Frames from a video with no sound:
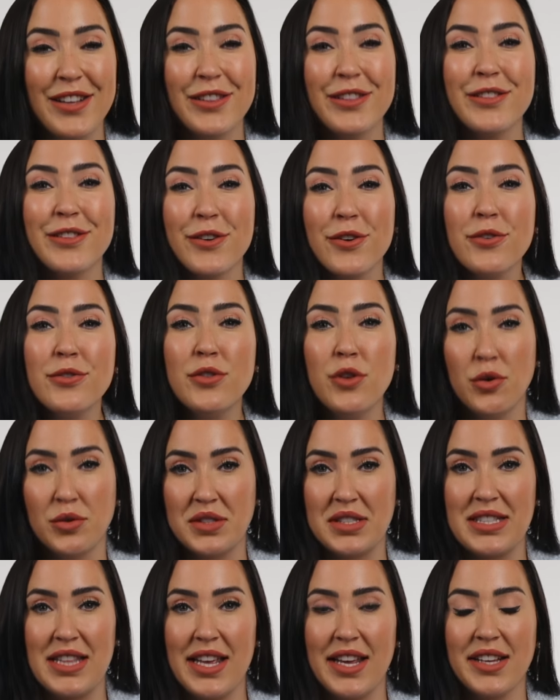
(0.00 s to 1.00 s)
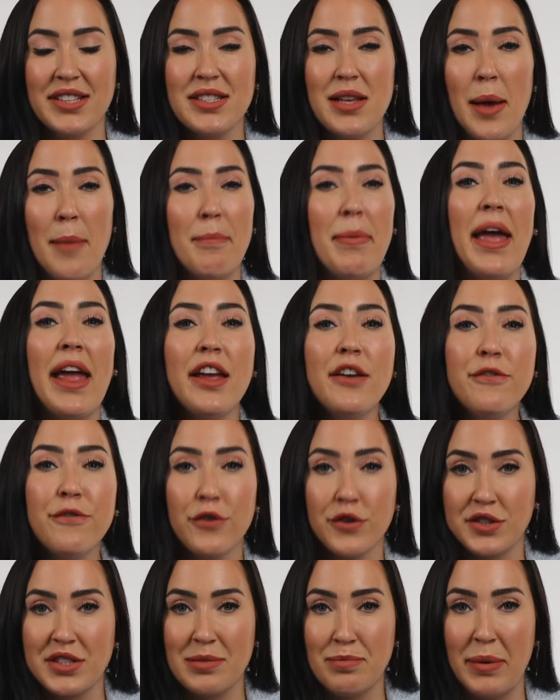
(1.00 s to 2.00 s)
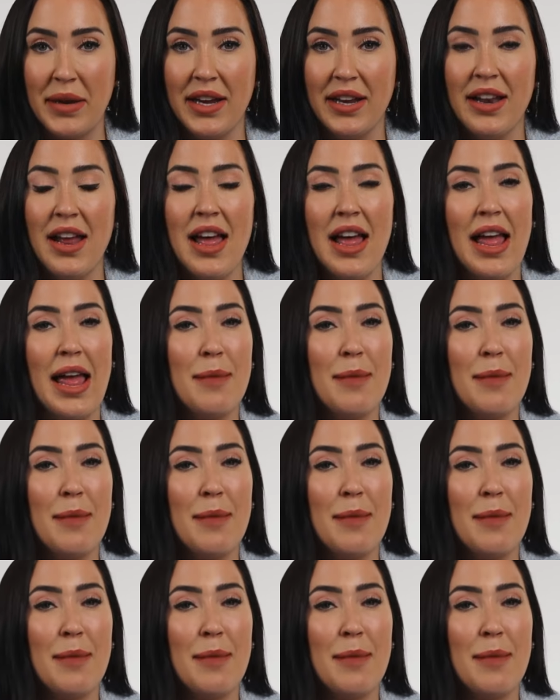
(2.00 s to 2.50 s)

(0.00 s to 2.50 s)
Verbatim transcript: learn those things, pay for speed,